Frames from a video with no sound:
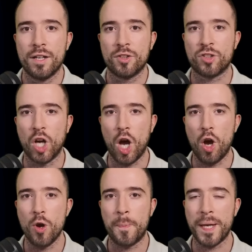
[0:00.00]

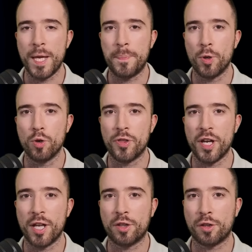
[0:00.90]
So, people,
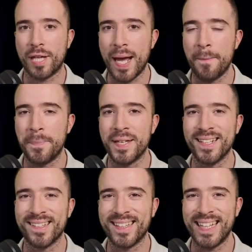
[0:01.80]
the
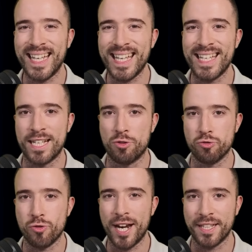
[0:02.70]
Champions League
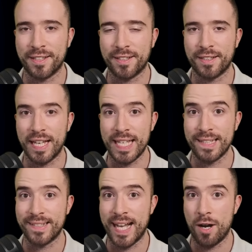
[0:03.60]
race
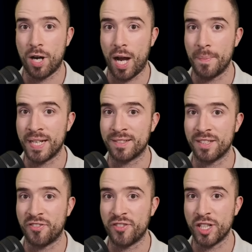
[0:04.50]
is now coming to
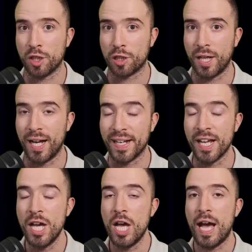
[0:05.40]
the finish line,
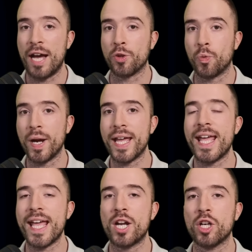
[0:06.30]
and
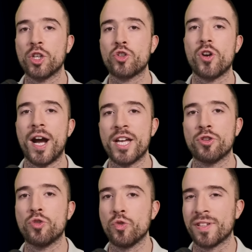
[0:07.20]
we're going to try and
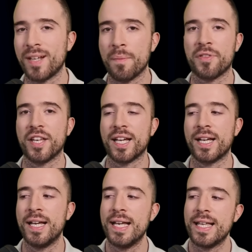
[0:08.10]
do
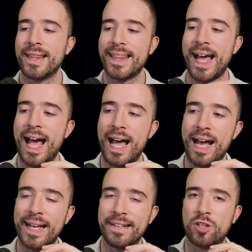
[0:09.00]
something that
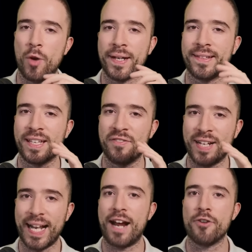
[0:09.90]
is going to give
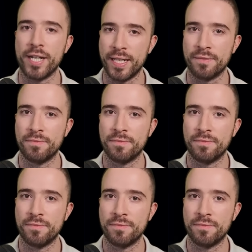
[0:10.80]
clarity.